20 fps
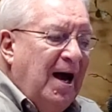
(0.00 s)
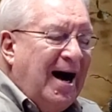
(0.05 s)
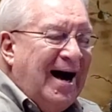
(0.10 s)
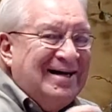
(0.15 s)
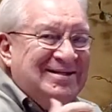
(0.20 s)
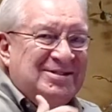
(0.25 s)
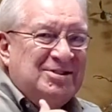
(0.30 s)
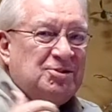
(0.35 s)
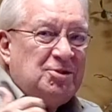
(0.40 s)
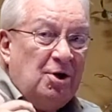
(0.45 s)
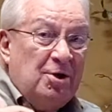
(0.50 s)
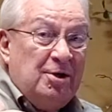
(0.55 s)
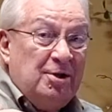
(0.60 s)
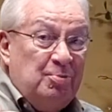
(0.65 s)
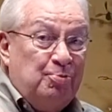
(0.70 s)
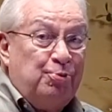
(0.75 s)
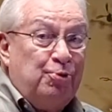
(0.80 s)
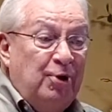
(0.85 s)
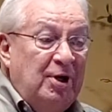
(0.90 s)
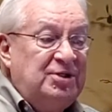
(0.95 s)
I
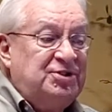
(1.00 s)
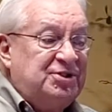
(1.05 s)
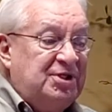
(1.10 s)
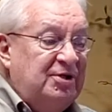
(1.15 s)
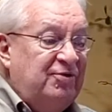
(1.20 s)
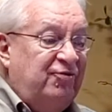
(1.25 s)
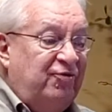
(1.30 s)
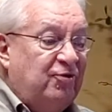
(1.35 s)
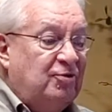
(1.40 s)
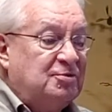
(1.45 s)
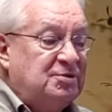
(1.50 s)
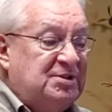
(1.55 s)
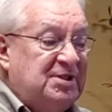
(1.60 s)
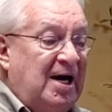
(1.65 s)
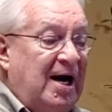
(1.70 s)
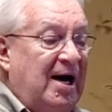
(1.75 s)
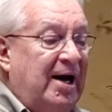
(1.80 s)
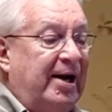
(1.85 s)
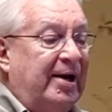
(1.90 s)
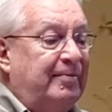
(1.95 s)
started preaching
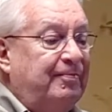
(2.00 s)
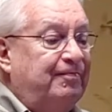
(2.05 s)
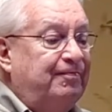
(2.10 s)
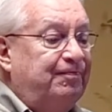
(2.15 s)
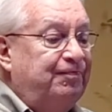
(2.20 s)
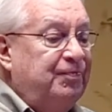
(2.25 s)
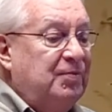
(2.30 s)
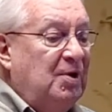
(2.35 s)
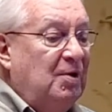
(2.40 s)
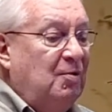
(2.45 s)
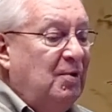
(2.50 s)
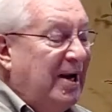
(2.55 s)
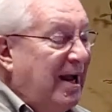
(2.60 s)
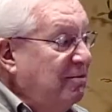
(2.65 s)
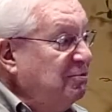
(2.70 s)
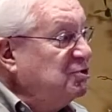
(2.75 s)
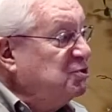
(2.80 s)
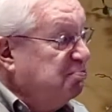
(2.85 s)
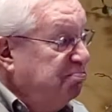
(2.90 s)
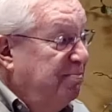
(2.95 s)
full-time when
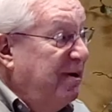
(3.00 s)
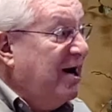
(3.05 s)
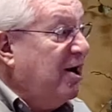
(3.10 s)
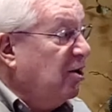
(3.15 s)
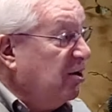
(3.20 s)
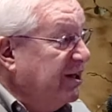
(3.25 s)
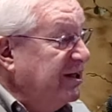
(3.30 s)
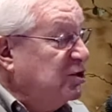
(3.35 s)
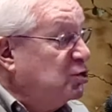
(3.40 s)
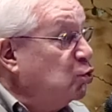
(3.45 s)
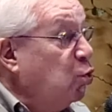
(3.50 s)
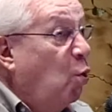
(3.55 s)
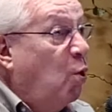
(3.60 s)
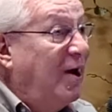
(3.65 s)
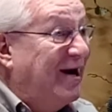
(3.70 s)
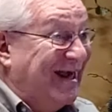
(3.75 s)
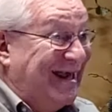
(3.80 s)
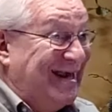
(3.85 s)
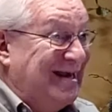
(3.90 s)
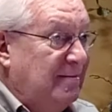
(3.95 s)
I was barely
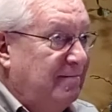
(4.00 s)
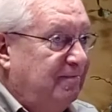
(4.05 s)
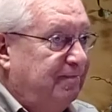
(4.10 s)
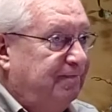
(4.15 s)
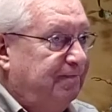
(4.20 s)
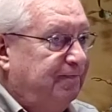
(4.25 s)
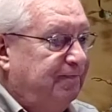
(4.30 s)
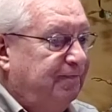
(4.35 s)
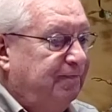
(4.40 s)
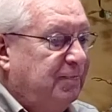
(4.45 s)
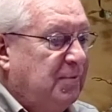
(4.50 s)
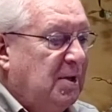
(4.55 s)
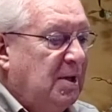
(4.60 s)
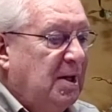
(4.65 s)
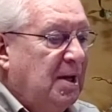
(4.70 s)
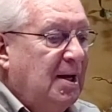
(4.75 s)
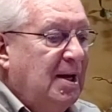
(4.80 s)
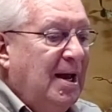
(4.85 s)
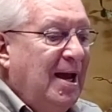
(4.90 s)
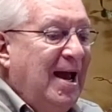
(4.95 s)
20.
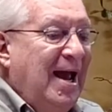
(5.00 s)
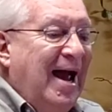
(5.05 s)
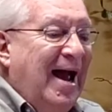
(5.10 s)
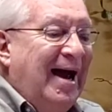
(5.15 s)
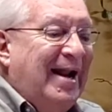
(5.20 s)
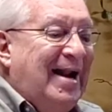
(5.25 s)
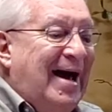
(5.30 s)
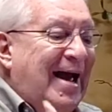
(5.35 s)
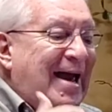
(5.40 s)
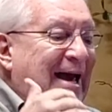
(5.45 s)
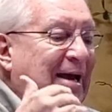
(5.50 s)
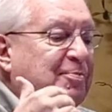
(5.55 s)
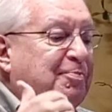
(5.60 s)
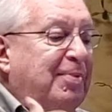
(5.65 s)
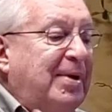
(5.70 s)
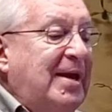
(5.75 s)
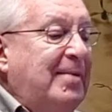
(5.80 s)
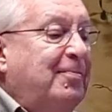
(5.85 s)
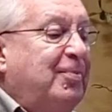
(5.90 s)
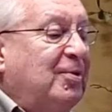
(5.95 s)
And I had
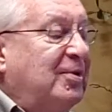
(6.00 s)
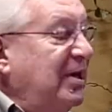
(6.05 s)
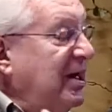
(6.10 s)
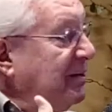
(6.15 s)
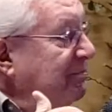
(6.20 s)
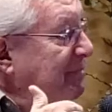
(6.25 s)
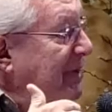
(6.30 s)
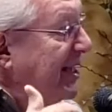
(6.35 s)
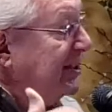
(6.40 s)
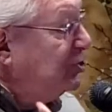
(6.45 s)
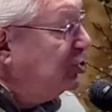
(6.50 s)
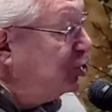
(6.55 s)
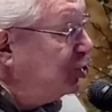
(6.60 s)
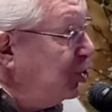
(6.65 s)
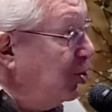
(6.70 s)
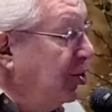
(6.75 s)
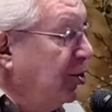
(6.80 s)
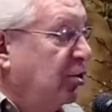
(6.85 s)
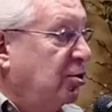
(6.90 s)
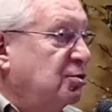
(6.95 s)
people in my
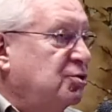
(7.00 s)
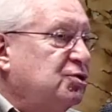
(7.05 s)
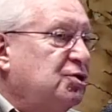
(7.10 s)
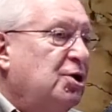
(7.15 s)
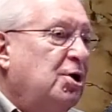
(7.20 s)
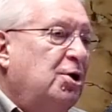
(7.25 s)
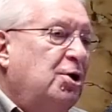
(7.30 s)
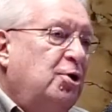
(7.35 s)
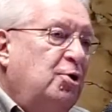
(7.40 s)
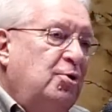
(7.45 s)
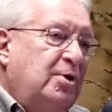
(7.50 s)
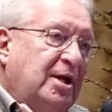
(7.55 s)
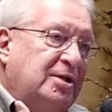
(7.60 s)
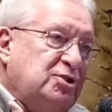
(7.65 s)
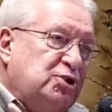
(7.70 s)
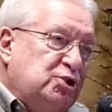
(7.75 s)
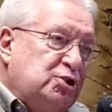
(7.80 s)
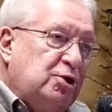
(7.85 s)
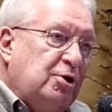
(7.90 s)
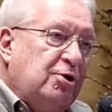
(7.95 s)
church who had
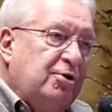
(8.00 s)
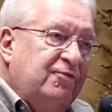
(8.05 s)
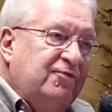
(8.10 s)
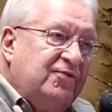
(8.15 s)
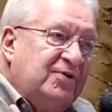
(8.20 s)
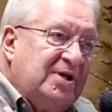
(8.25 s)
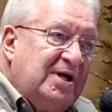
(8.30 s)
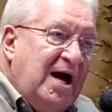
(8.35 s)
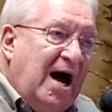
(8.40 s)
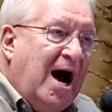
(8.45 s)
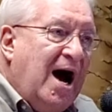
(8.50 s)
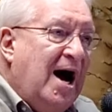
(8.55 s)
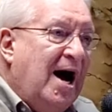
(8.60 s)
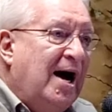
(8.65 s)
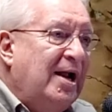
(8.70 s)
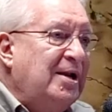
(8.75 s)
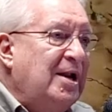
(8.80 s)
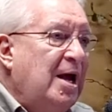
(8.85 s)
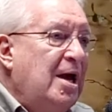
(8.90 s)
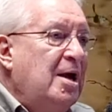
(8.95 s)
served
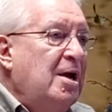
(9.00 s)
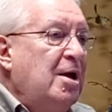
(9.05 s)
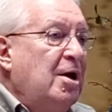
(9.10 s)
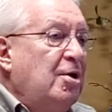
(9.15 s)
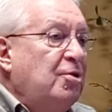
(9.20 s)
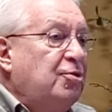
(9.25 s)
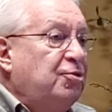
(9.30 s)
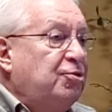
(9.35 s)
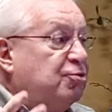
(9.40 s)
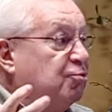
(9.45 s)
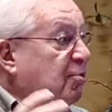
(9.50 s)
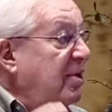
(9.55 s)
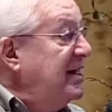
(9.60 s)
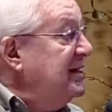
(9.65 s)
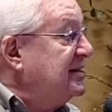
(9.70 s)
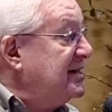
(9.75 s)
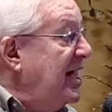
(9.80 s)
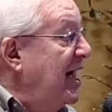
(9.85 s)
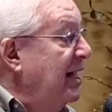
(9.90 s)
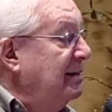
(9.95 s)
God 3
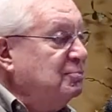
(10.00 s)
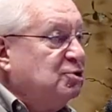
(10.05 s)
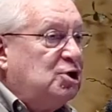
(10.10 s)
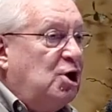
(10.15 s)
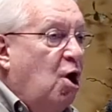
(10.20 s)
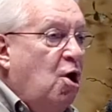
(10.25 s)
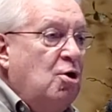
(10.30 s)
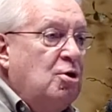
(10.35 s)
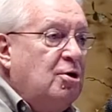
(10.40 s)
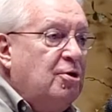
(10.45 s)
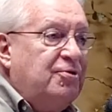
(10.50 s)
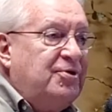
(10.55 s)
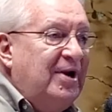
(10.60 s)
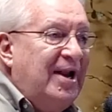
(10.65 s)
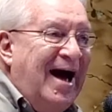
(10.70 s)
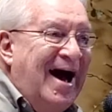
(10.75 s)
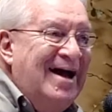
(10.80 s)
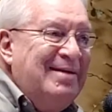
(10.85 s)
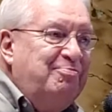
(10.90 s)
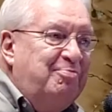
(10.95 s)
times longer than
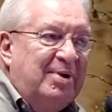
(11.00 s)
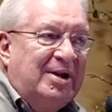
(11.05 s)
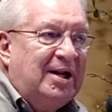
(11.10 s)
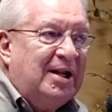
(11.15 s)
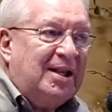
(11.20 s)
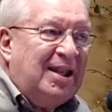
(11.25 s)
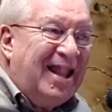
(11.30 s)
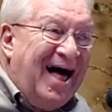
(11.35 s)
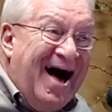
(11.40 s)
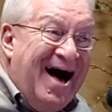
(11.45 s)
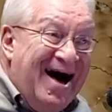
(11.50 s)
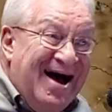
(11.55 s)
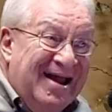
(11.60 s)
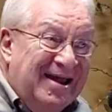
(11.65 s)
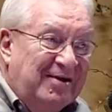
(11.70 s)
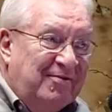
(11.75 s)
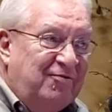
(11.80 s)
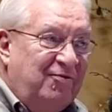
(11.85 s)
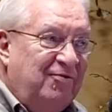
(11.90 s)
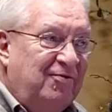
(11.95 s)
I'd been
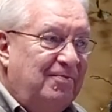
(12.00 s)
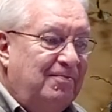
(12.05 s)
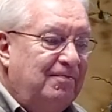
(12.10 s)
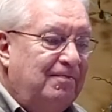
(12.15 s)
alive.